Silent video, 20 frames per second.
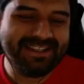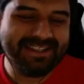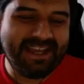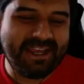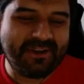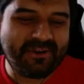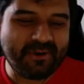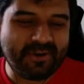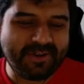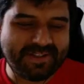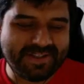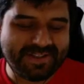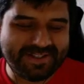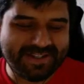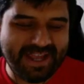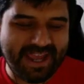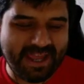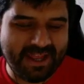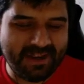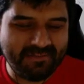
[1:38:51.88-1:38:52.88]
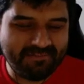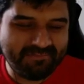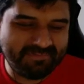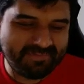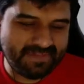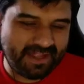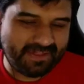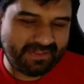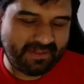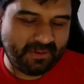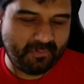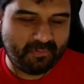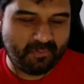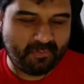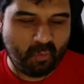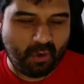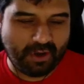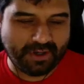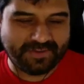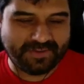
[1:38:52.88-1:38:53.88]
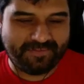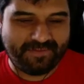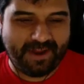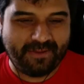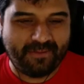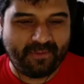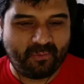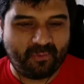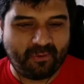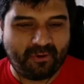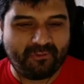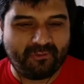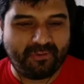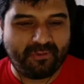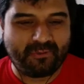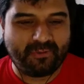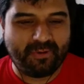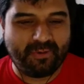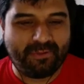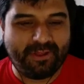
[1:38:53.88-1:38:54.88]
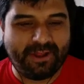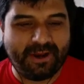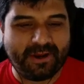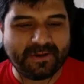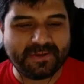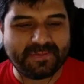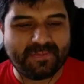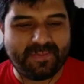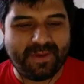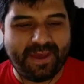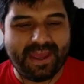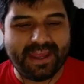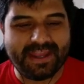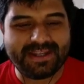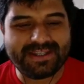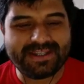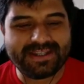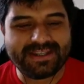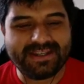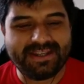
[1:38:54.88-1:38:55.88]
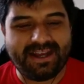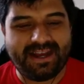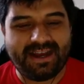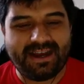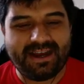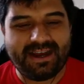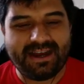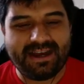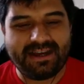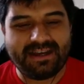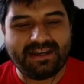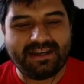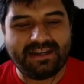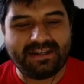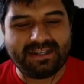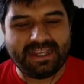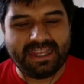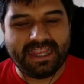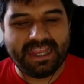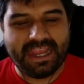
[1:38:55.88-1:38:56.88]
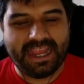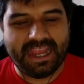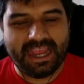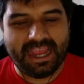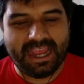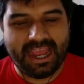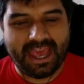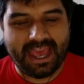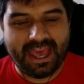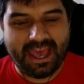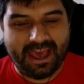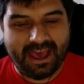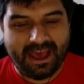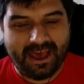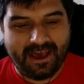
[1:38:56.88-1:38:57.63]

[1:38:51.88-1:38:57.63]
Endurance is 10. Not the worst fight in the world with 3 players, but yeah.